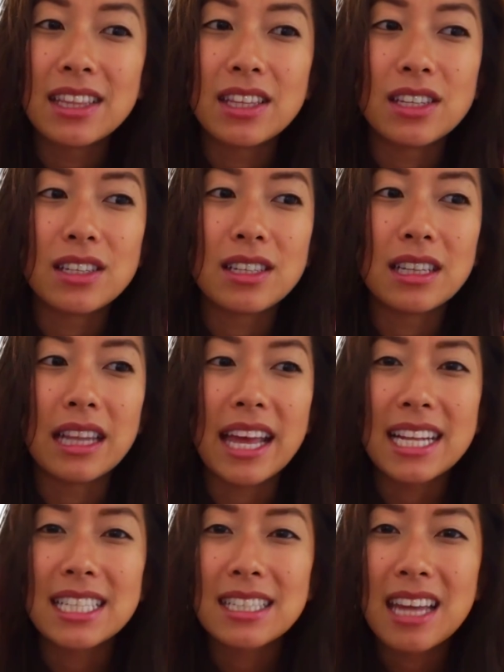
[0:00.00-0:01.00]
The
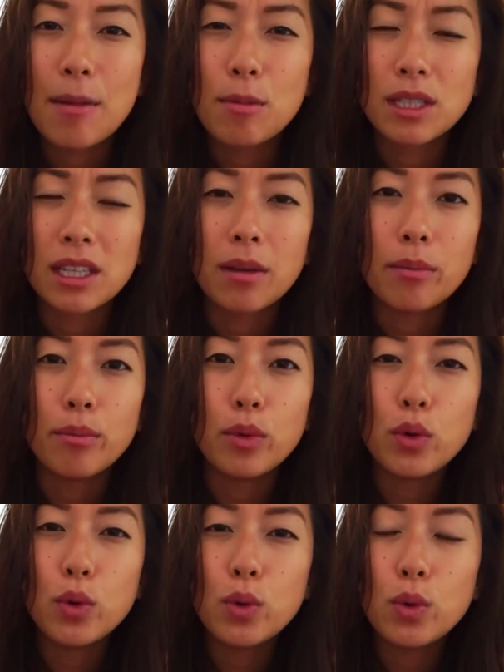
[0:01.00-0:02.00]
landscape was like a
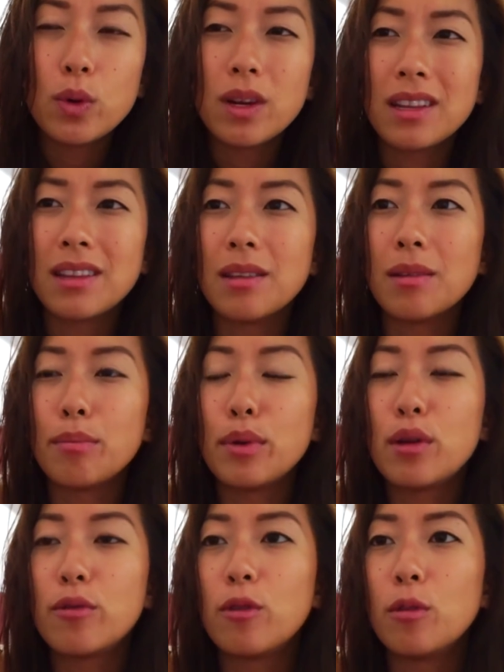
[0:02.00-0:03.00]
moon, and the
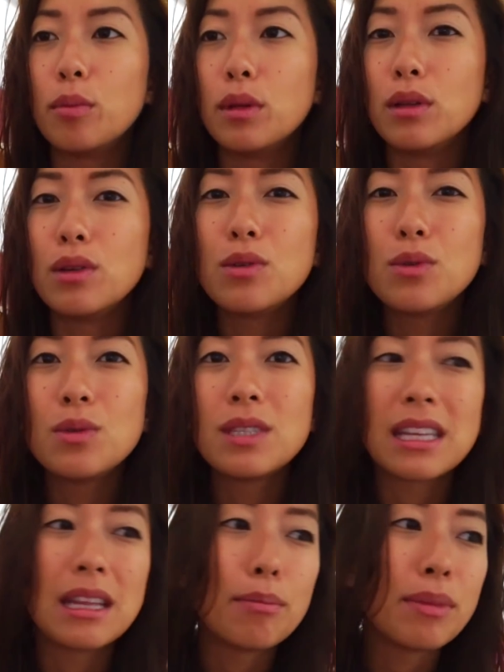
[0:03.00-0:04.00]
beautiful
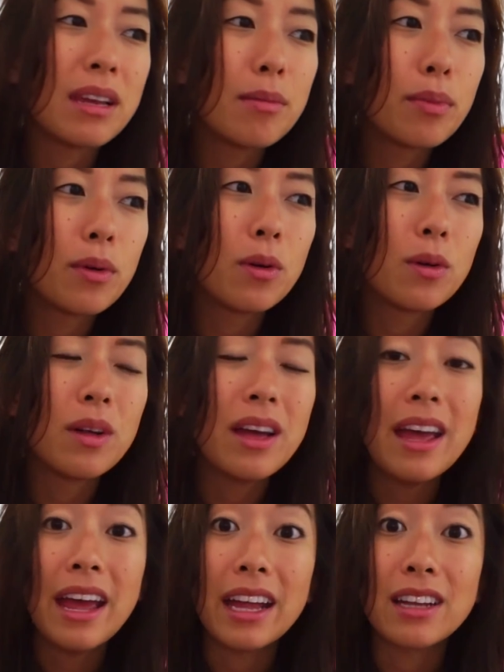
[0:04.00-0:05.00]
balloons and the people,
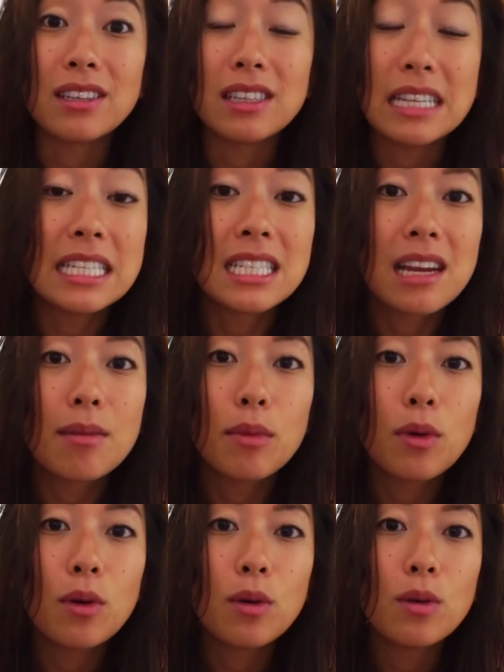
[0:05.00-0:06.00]
and
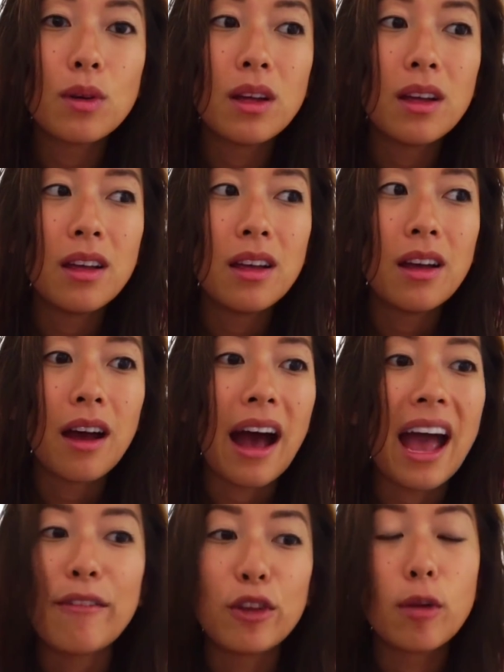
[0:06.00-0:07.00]
Istanbul. I
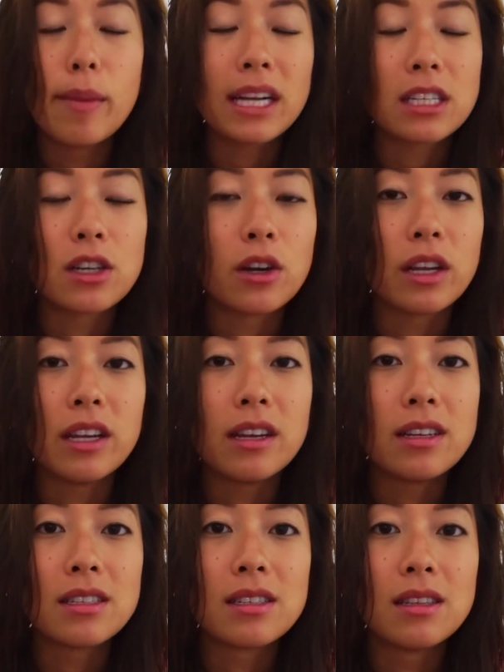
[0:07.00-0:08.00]
have to go back to Turkey
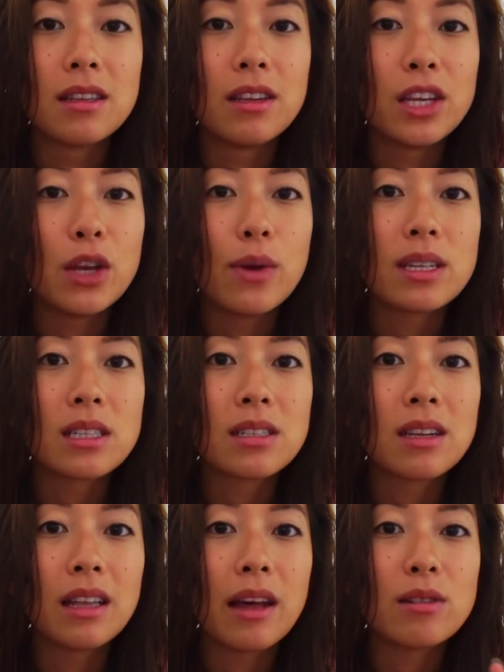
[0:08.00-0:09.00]
because the
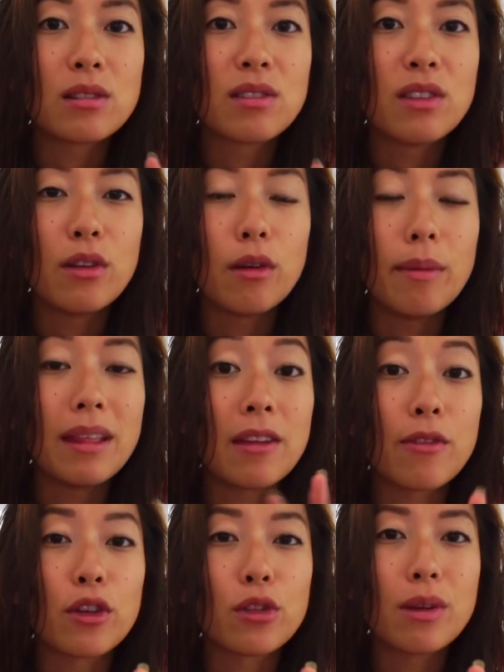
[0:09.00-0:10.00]
US allows you to be
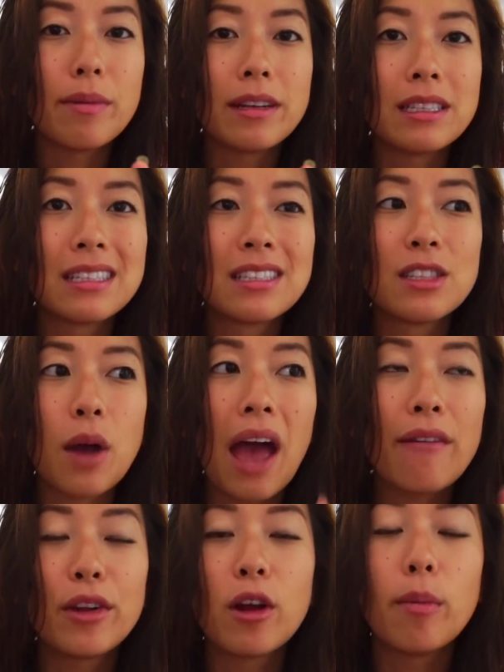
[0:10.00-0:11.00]
there for 3 months, so I
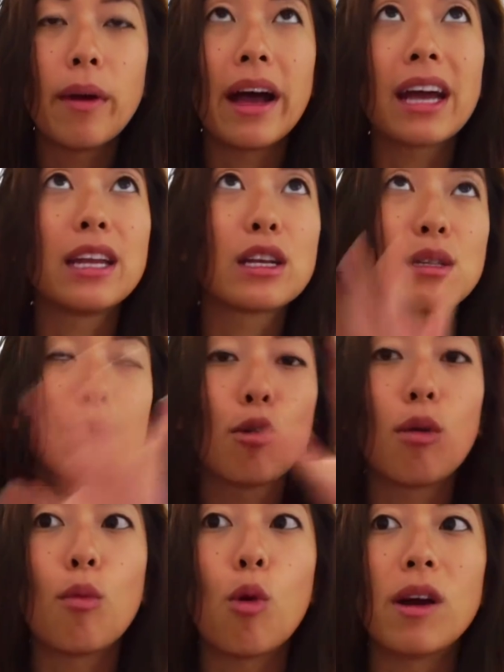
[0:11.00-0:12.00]
have to go back and
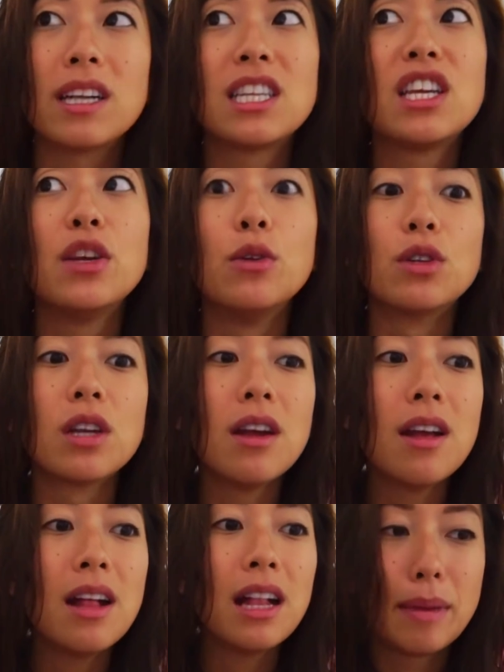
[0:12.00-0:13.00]
explore more. It's huge.
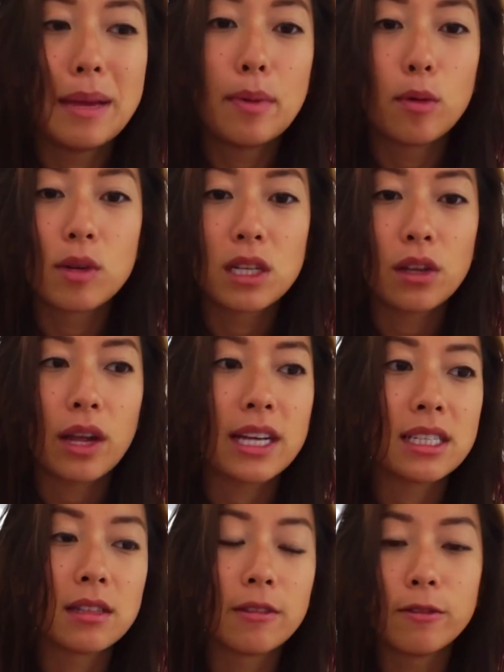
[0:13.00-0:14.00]
The people were so
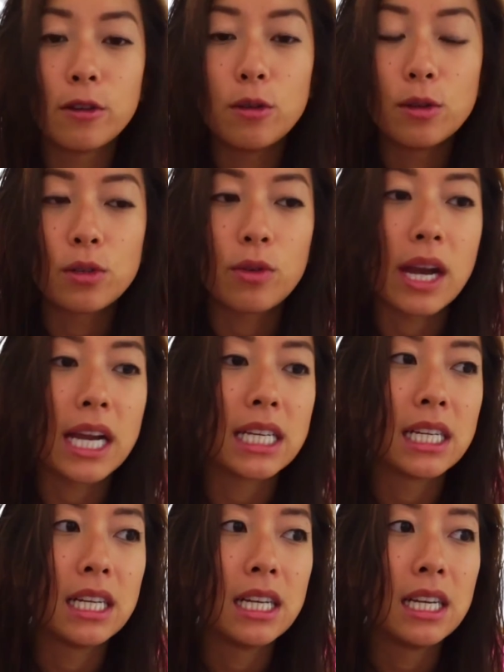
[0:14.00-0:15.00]
nice, the food was great,
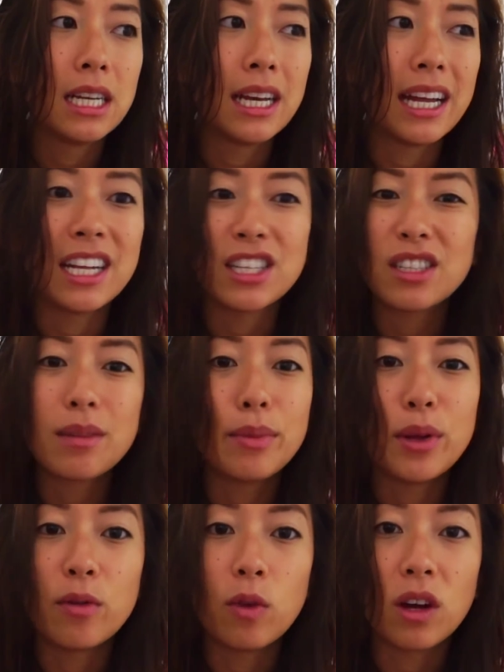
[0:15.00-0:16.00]
and it's just a
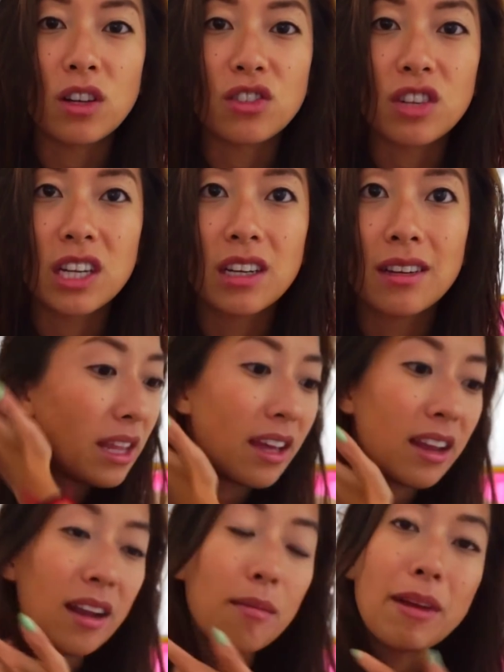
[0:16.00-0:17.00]
beautiful country.
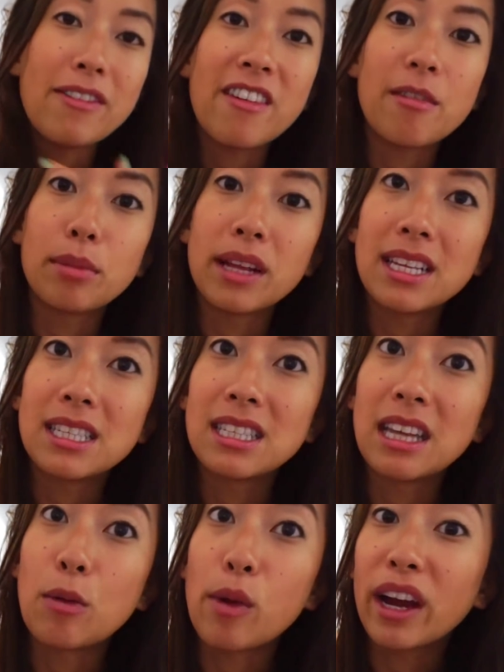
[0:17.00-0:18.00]
Then my favorite place,
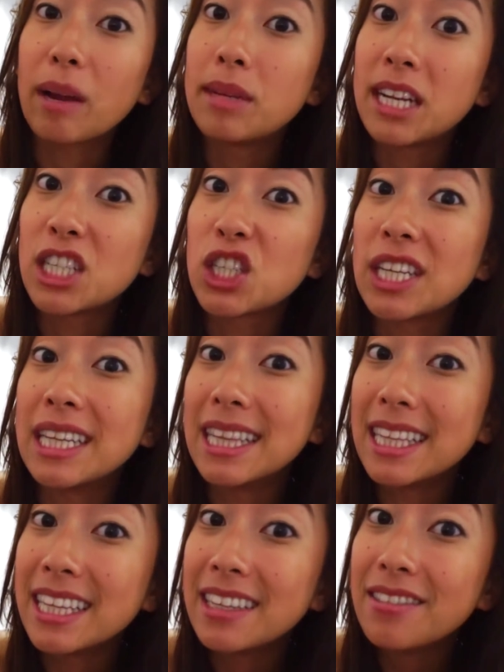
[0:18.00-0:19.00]
like where I could potentially
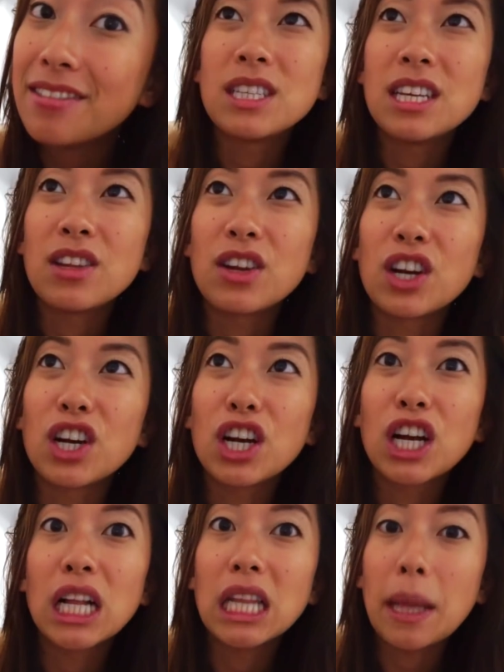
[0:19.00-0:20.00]
live, either
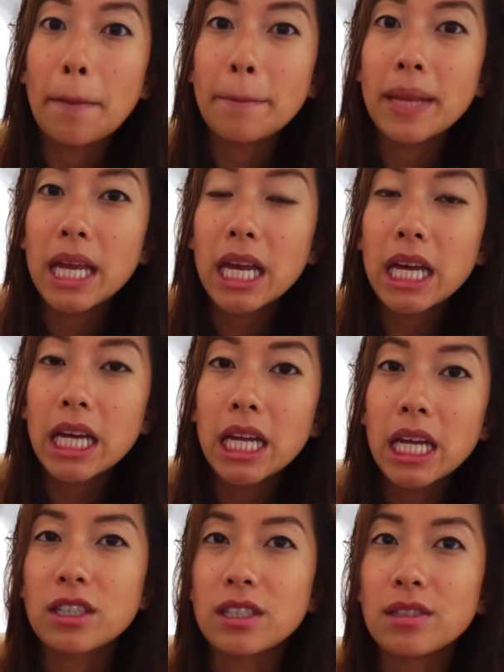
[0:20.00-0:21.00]
Colombia,
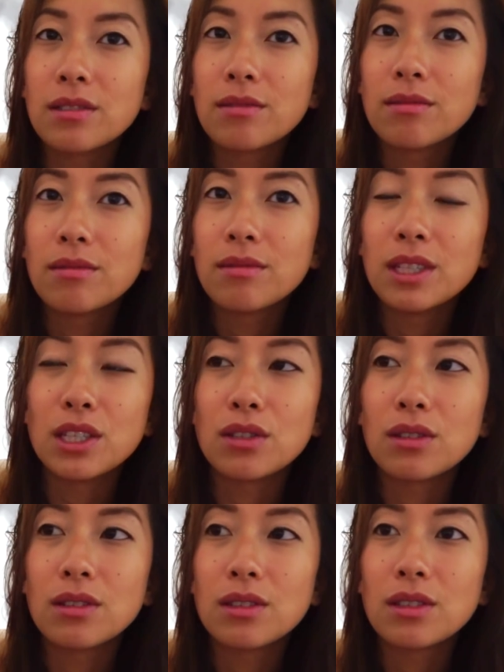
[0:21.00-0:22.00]
because
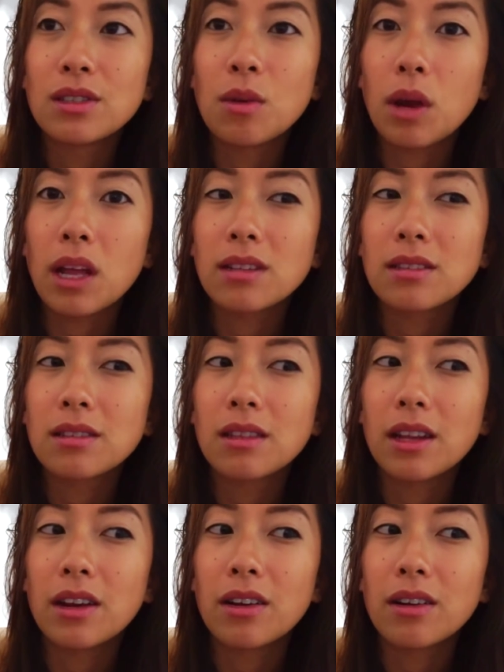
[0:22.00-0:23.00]
it's so nice
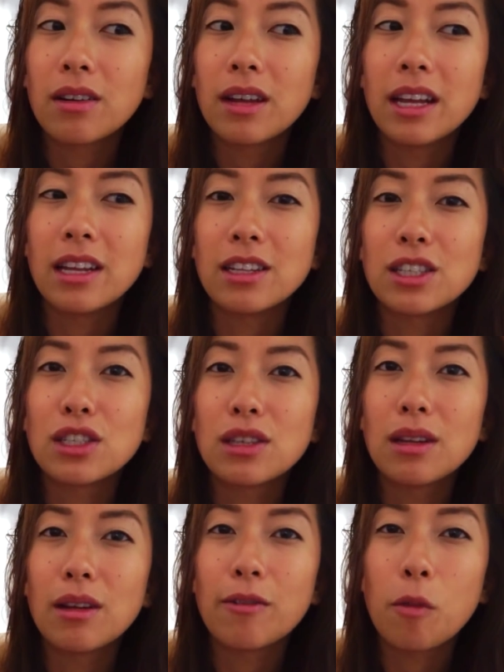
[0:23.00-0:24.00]
there and it's
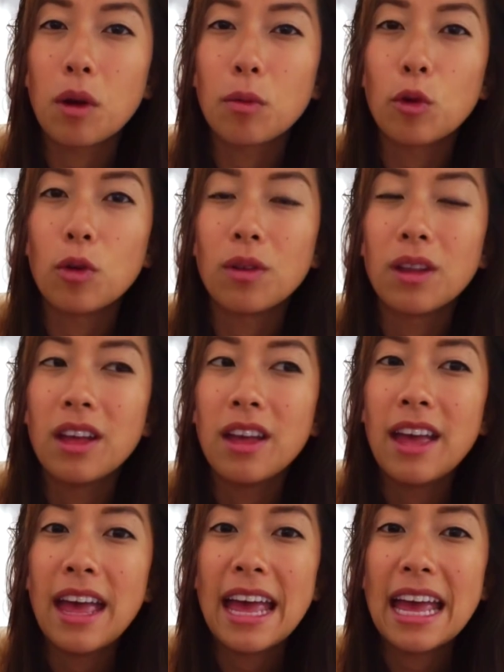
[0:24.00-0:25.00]
affordable
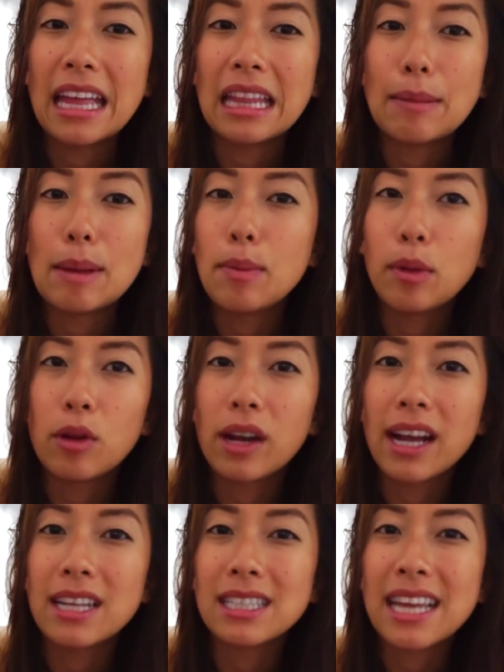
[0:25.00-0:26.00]
and the people are
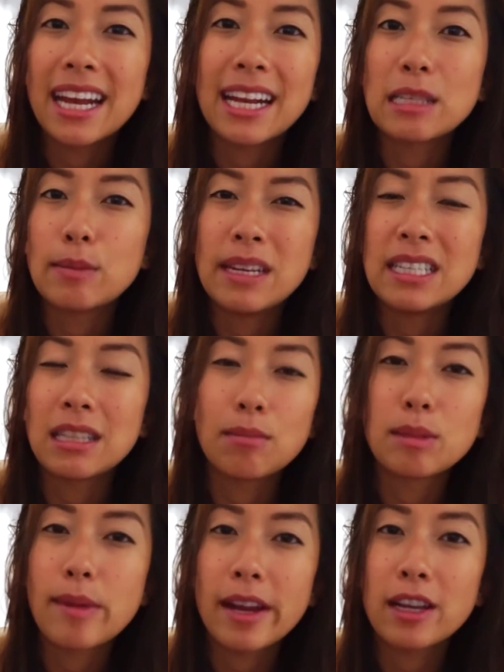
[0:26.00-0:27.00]
nice, and I speak
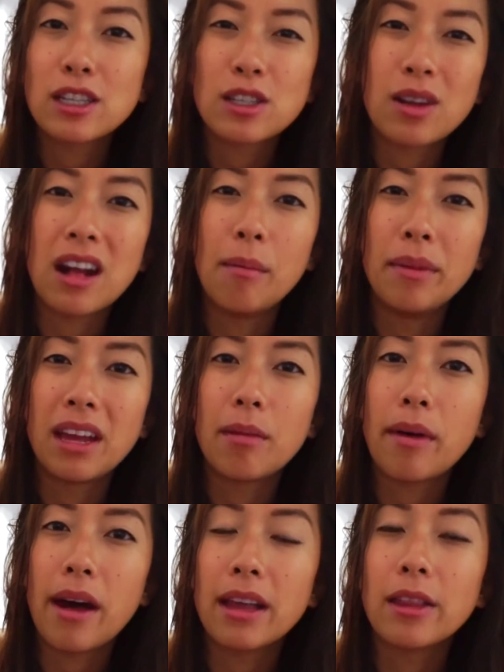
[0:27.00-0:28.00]
some Spanish, so it helped me
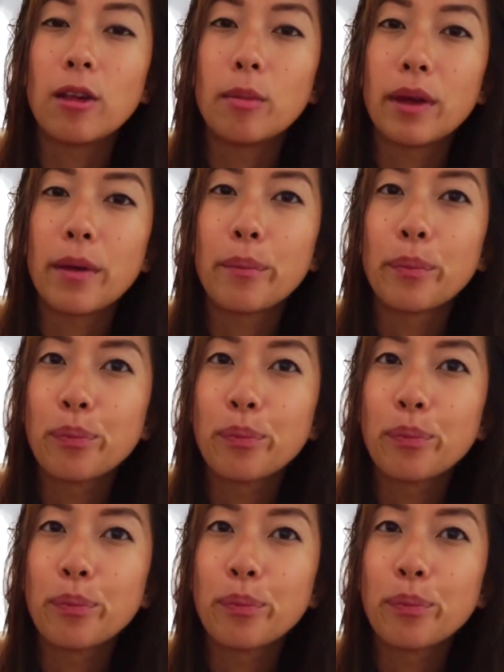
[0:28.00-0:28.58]
get by a little bit.